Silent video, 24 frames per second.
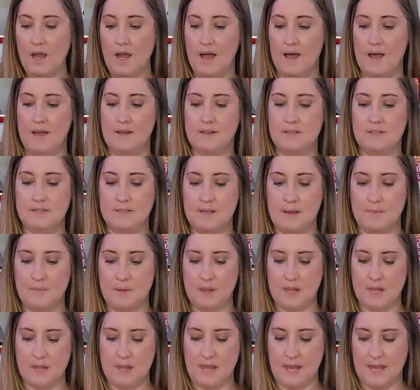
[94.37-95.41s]
uh,
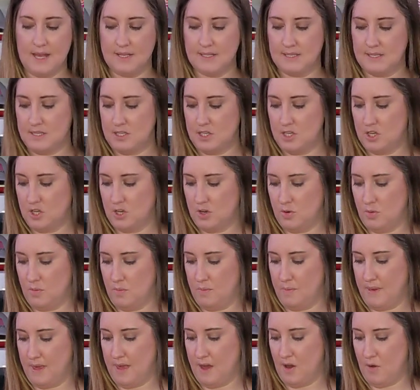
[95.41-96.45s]
some of the things to
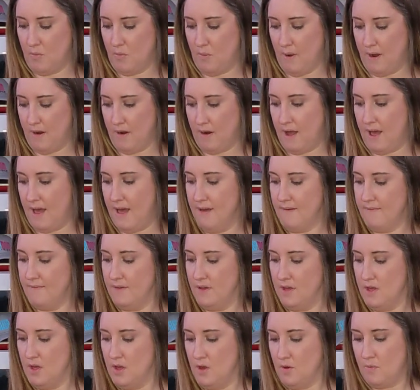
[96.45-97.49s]
be aware of
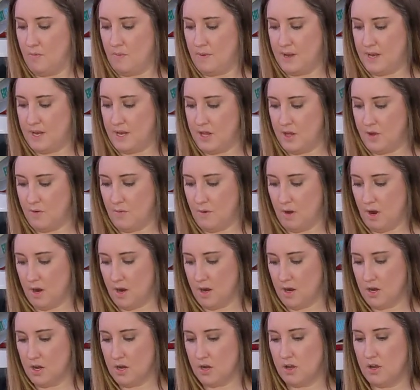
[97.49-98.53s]
when you
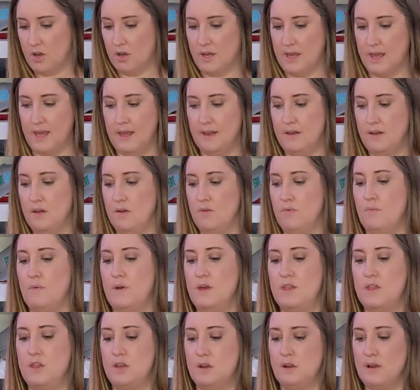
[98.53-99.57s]
are cooking
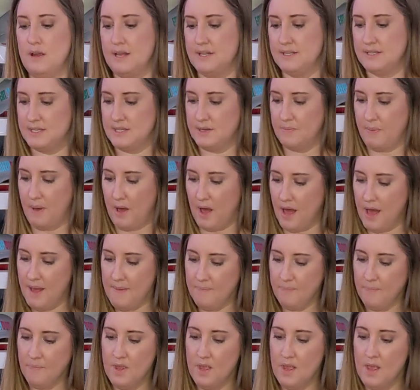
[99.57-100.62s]
with your
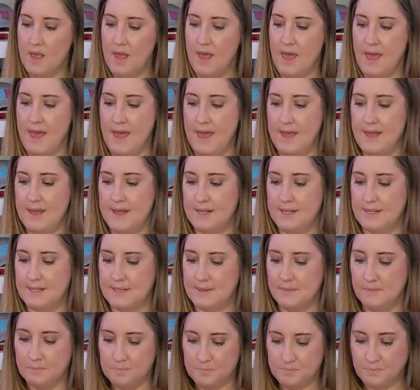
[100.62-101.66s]
Instapot
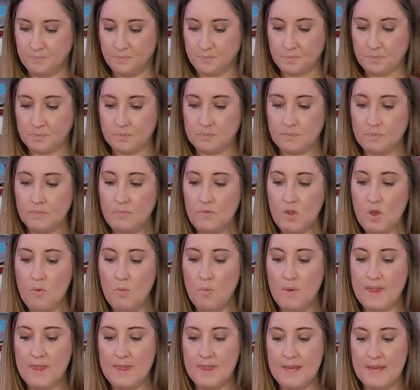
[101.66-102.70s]
is
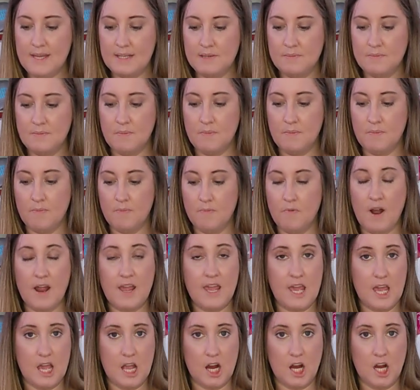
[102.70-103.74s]
and when this
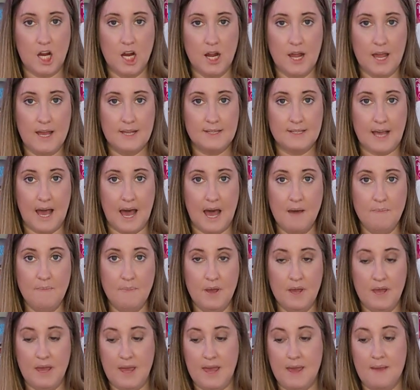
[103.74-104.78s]
right here is
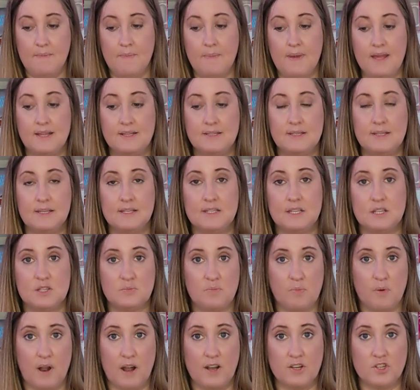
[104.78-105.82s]
up, it means this
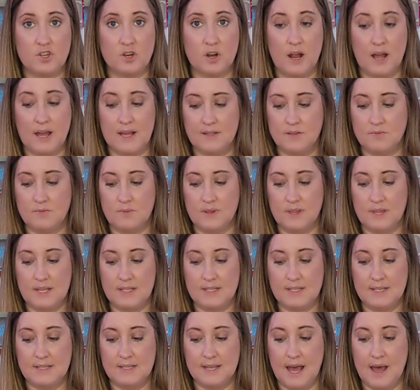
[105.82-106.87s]
is pressurized when
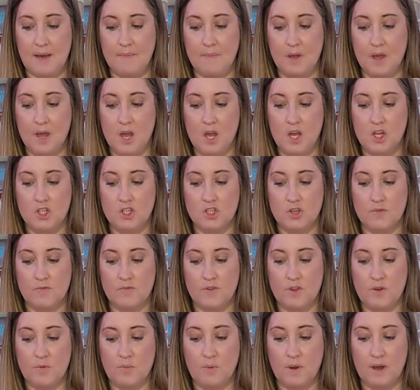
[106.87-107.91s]
this is up. So
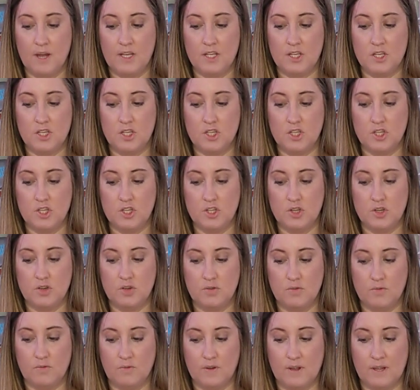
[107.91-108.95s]
if you want
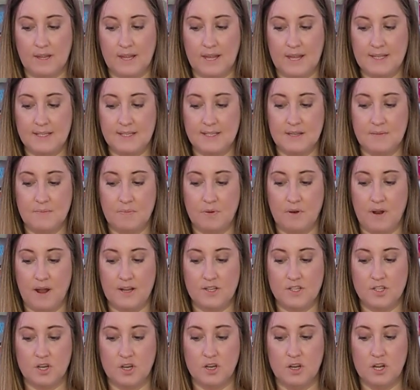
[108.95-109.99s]
to release the
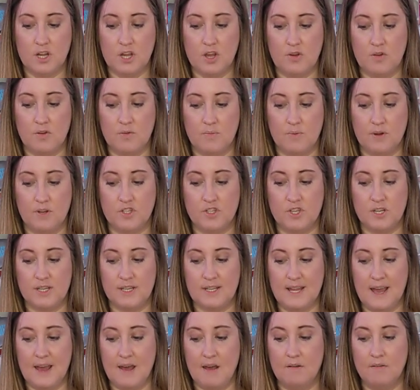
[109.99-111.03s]
pressure, you'd push
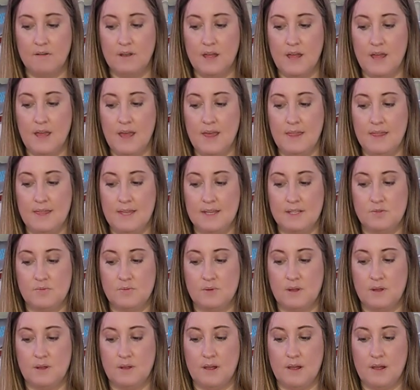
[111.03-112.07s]
it down. This
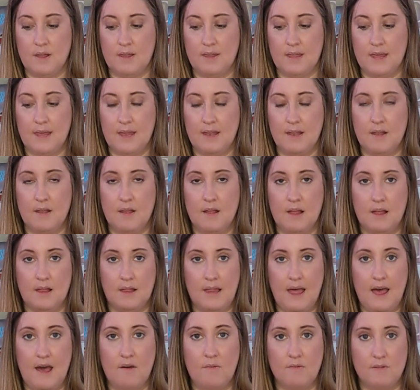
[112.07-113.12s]
would then
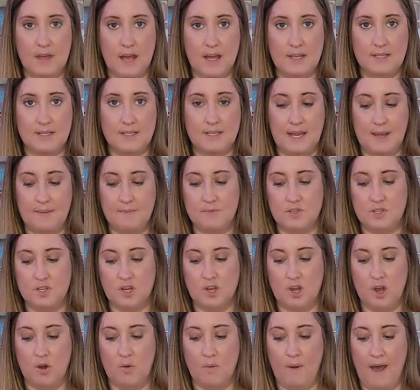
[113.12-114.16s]
allow that steam
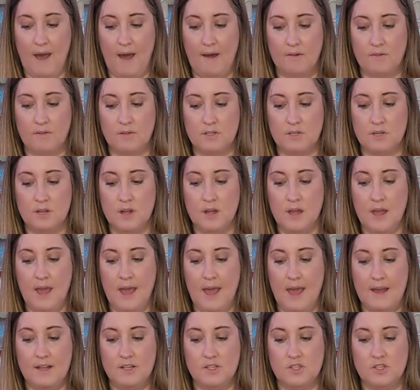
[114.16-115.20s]
to go out.
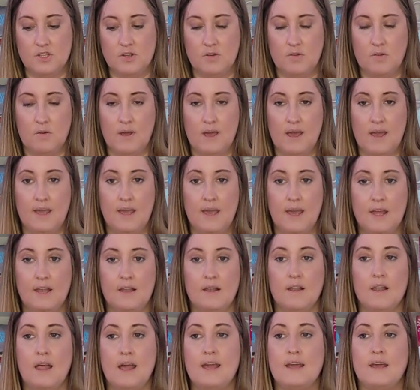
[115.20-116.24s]
And so it
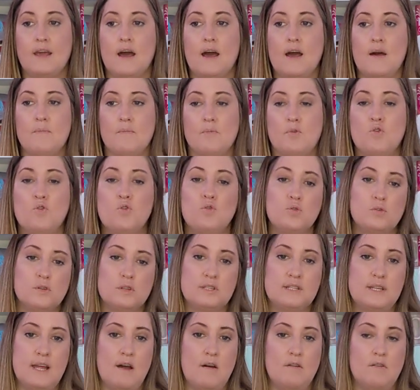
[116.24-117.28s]
can like um,
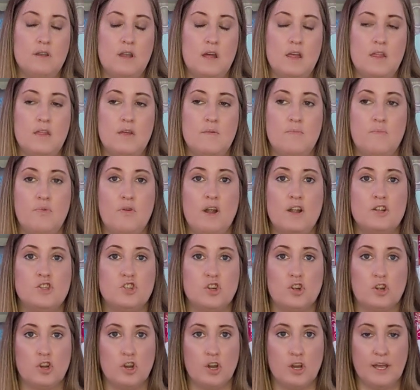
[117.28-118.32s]
cool down the
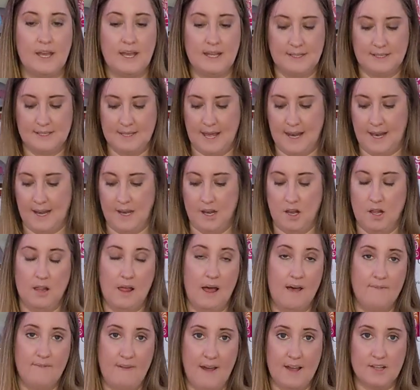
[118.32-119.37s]
pressure cooking setting a
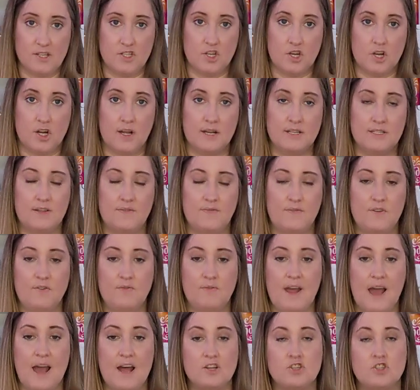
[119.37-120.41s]
lot faster. Because if
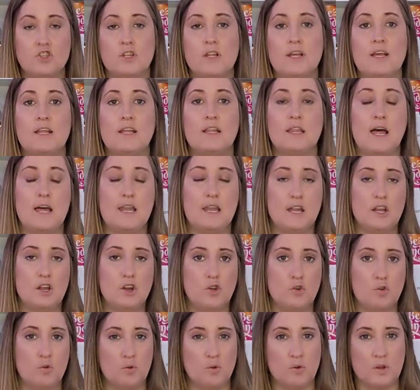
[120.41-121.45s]
you naturally let
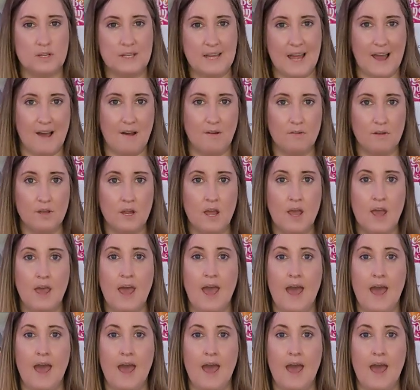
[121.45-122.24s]
it cool down